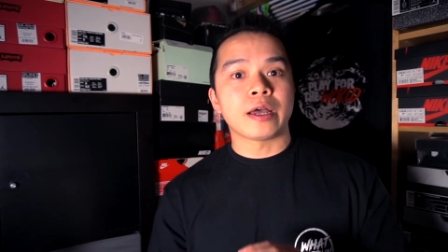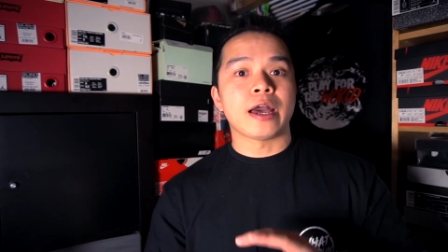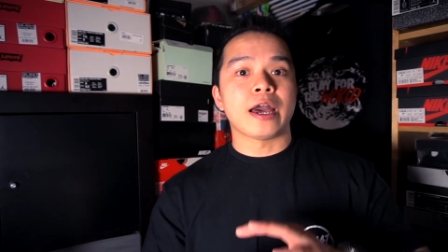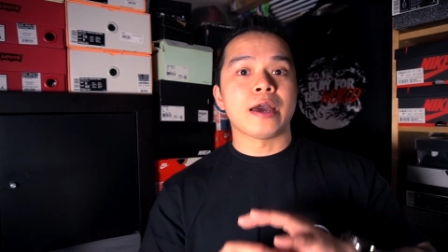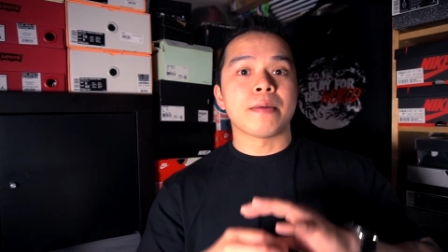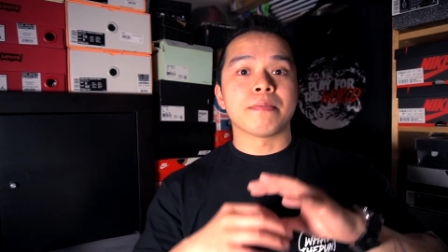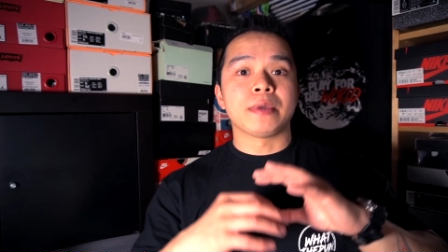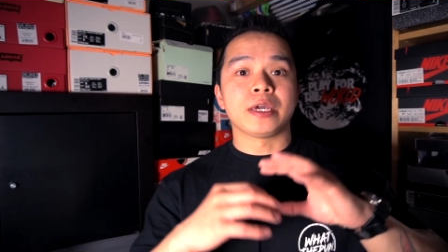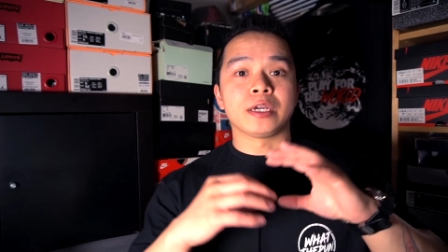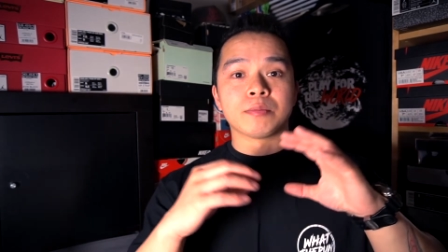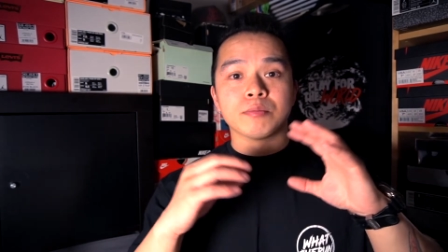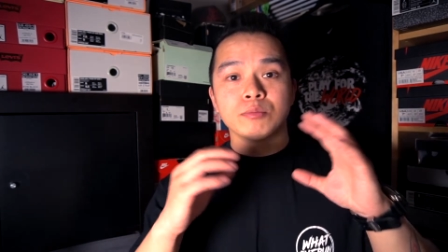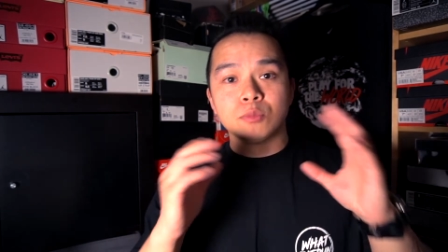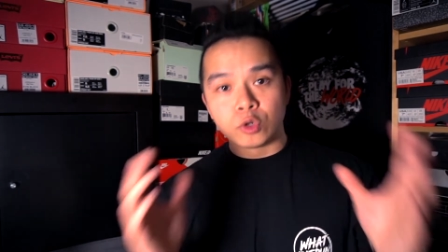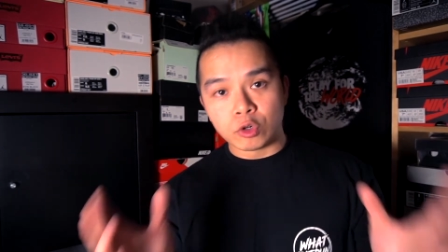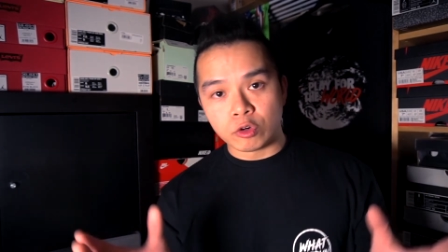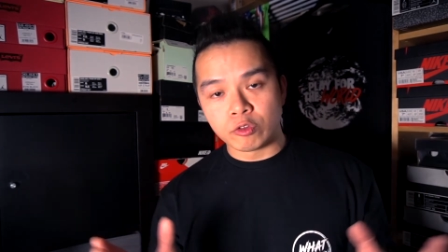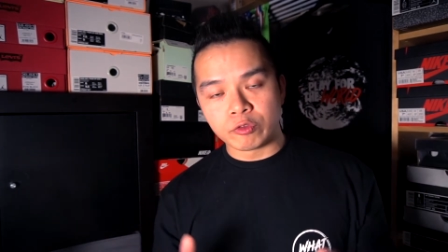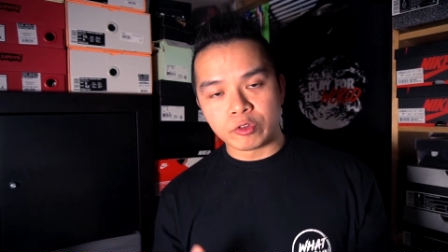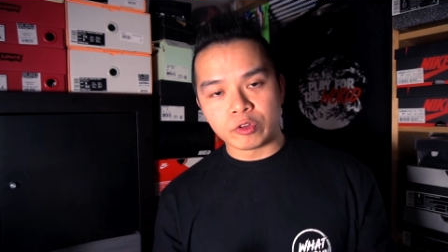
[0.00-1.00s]
and make
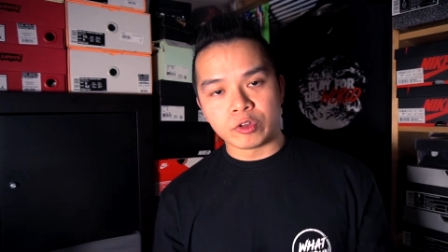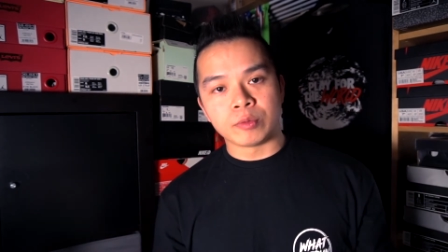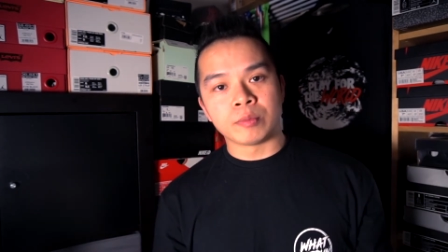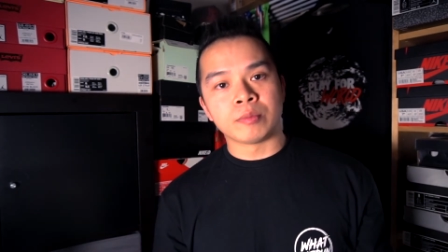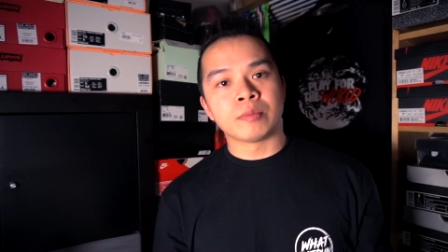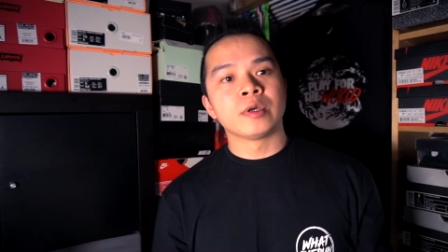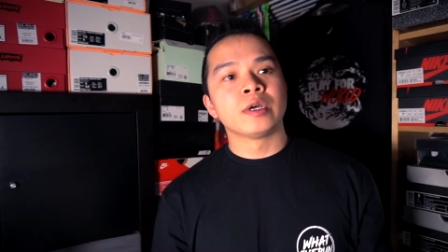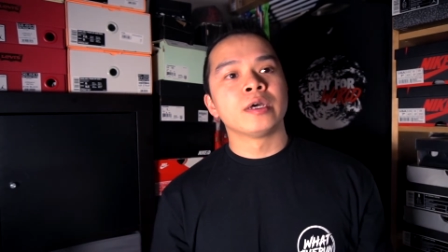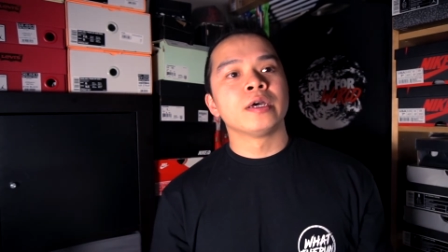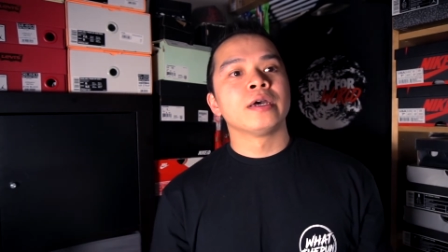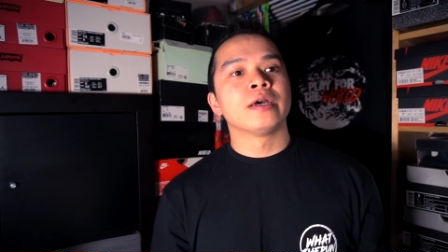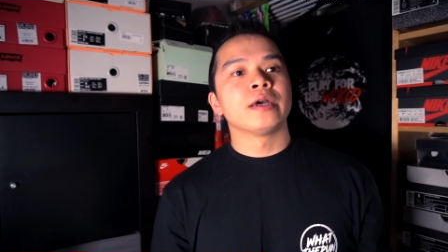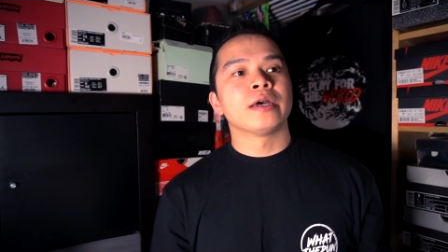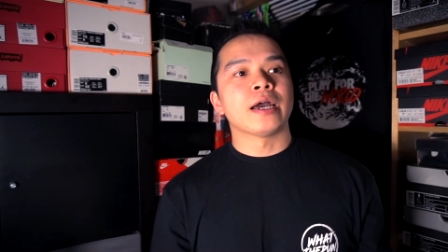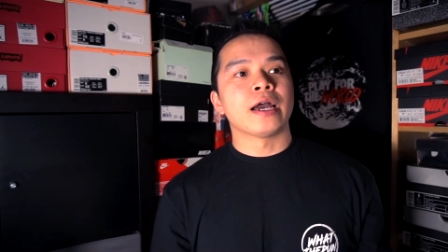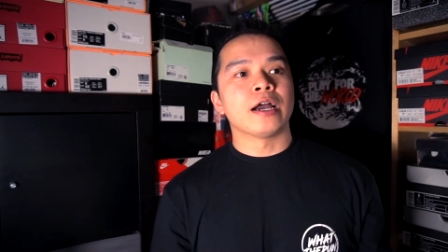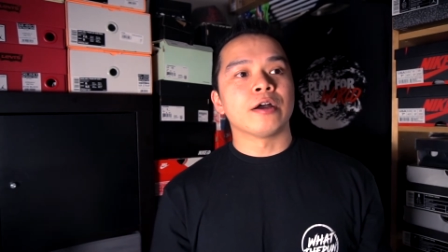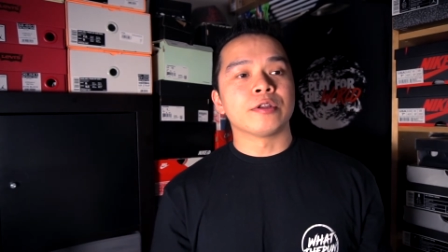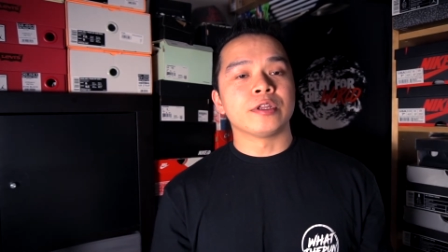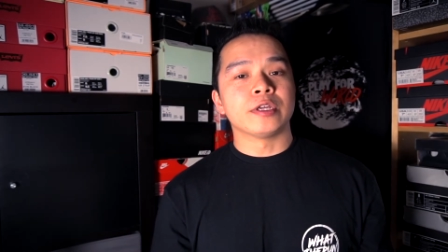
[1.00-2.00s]
more of them,
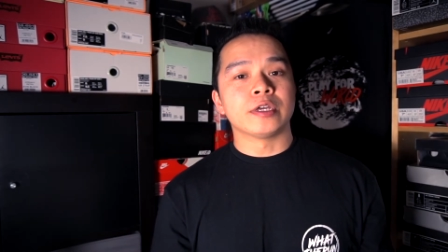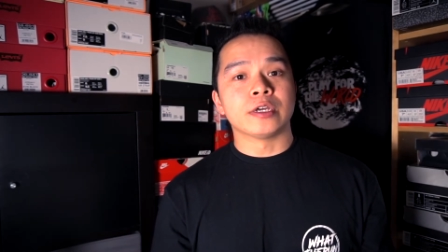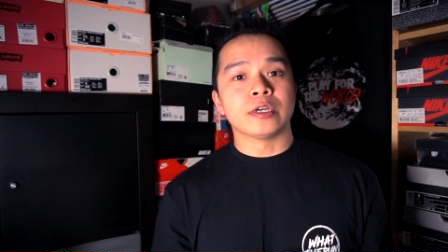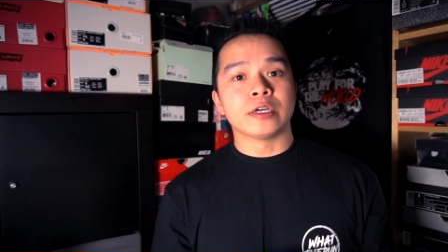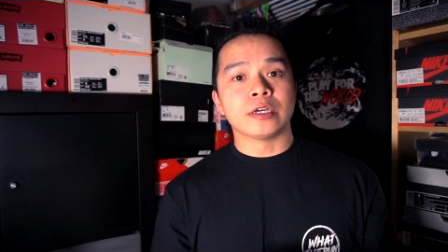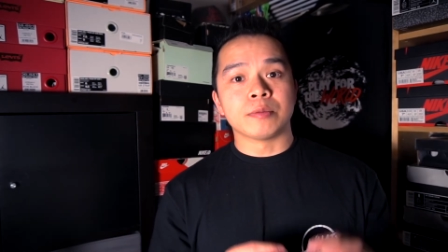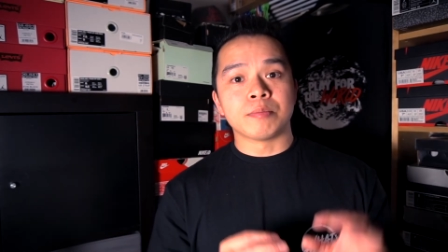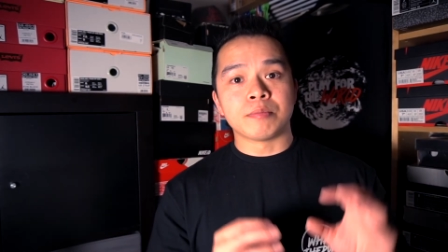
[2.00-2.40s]
how they're